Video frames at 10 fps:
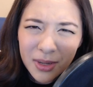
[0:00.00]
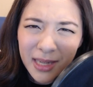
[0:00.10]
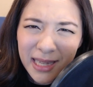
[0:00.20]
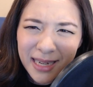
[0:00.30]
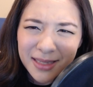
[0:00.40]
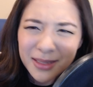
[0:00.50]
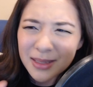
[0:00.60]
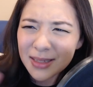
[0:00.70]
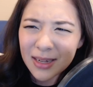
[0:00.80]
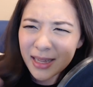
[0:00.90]
collect
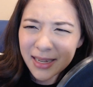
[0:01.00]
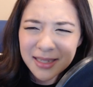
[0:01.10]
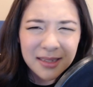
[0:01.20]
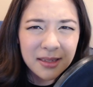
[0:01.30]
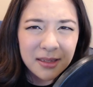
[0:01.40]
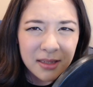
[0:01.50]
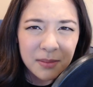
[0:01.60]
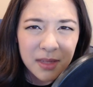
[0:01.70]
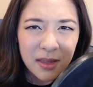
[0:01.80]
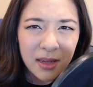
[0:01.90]
collecting
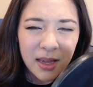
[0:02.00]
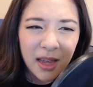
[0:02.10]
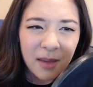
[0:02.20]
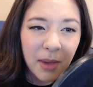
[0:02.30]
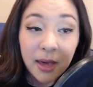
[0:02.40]
systems in the game.